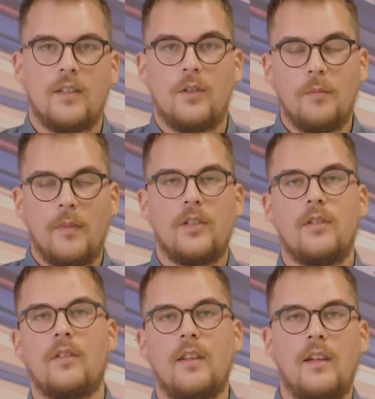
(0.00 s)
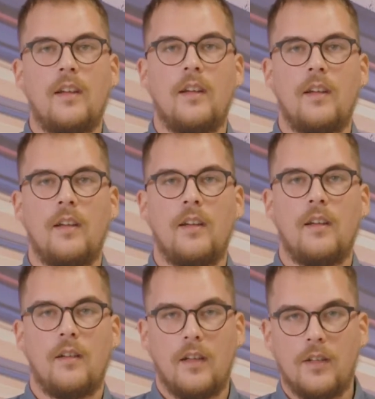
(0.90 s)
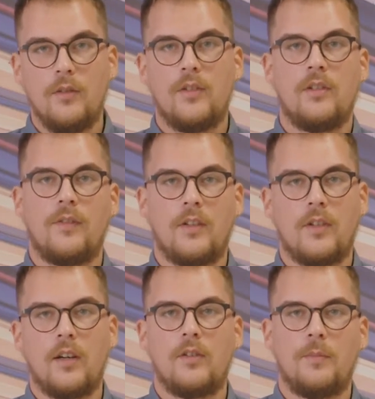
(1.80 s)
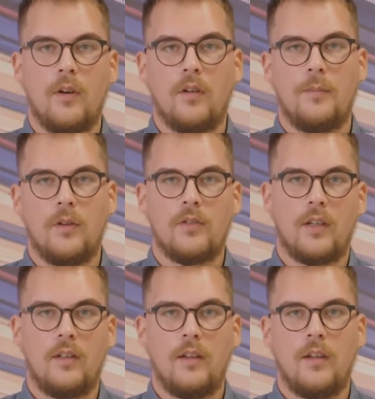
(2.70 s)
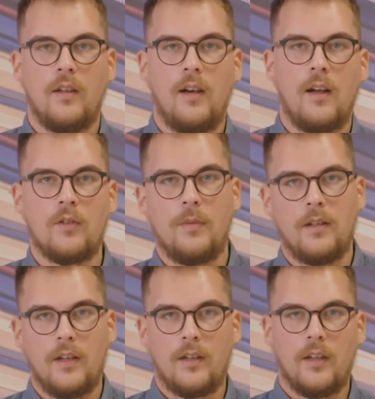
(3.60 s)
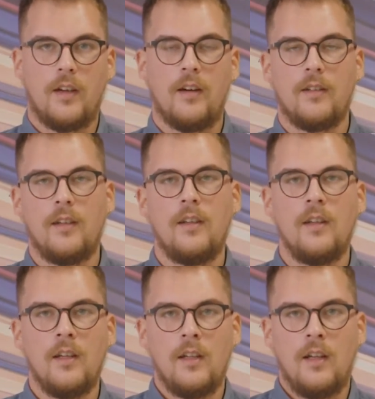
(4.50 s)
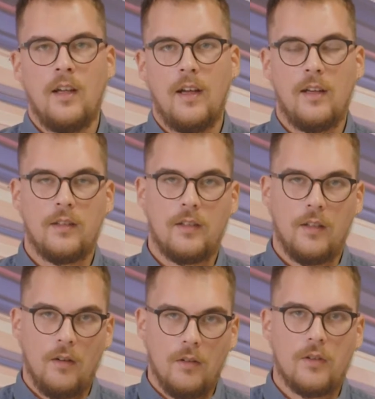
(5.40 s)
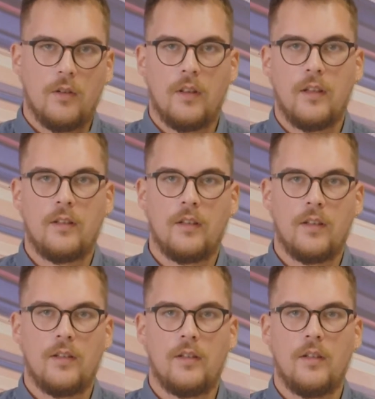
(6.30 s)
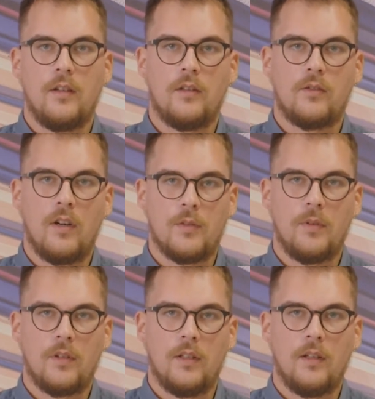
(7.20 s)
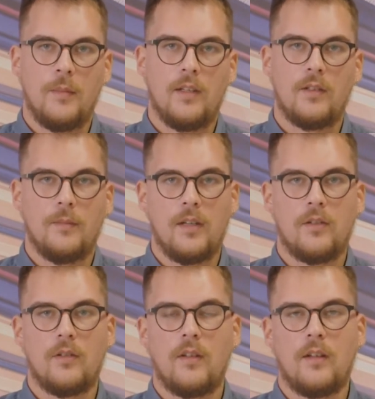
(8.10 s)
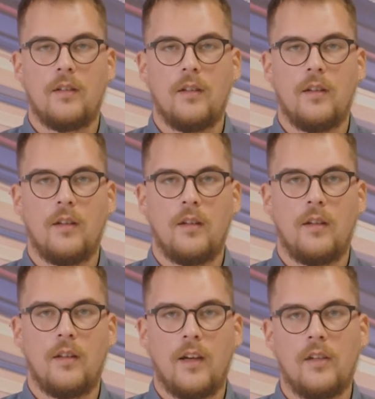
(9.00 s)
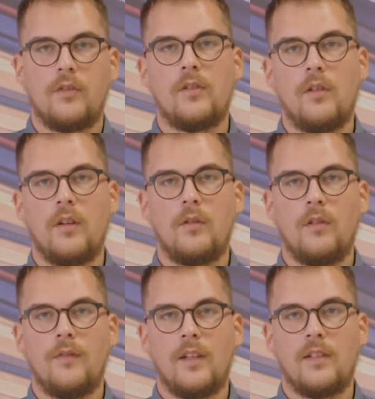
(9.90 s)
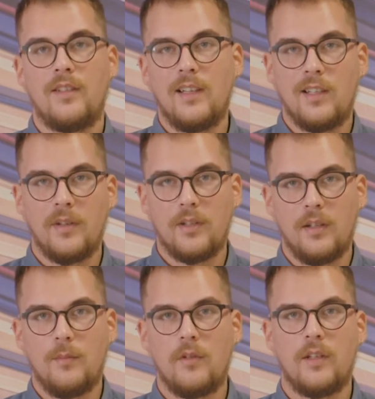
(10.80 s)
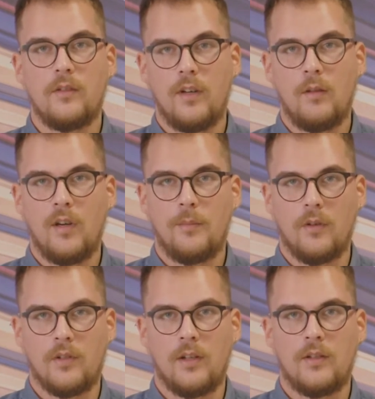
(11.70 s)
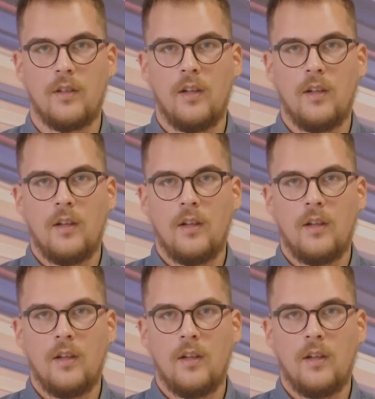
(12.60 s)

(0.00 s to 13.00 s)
Yes, you mentioned a huge infrastructure project launched by Turkey currently. And also the Turkish transport minister mentioned that the country is going to invest 60% more in railway projects.